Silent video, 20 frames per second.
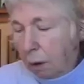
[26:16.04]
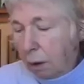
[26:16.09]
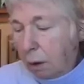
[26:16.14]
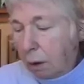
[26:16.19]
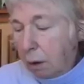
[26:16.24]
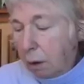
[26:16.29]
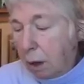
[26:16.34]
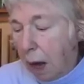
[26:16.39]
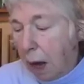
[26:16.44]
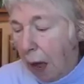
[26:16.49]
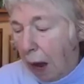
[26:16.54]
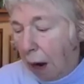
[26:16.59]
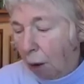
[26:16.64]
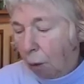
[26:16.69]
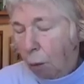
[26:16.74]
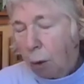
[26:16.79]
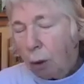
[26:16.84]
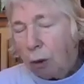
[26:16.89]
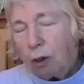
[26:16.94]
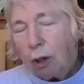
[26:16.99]

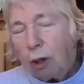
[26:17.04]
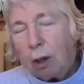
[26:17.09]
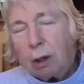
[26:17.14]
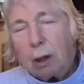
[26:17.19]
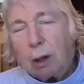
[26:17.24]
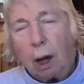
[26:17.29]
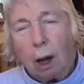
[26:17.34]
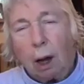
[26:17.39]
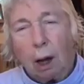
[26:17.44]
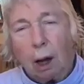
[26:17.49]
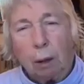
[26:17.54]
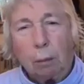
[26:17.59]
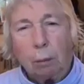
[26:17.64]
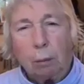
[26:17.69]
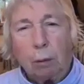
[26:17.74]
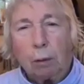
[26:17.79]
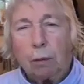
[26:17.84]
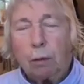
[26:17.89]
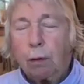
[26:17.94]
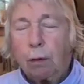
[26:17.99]
Now was a
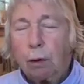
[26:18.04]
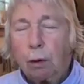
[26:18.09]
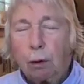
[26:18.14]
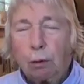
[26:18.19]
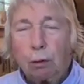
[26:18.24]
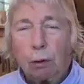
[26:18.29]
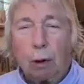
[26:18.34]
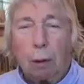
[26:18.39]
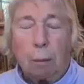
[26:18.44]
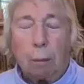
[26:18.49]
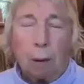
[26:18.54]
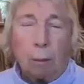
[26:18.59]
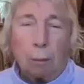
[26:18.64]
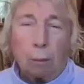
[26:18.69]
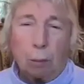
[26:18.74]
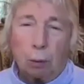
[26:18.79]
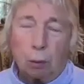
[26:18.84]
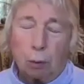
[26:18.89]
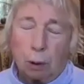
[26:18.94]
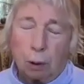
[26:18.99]
time for
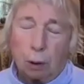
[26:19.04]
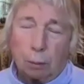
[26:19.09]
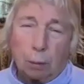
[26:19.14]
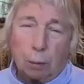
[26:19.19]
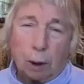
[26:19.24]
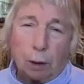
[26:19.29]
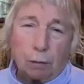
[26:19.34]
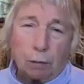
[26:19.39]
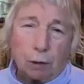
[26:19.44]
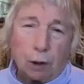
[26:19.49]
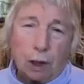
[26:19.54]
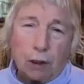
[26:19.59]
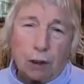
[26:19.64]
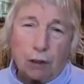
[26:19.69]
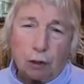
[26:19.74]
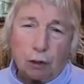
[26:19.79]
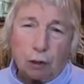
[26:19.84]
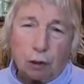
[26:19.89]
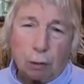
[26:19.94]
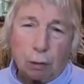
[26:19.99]
remembering, my
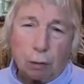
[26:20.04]
friends.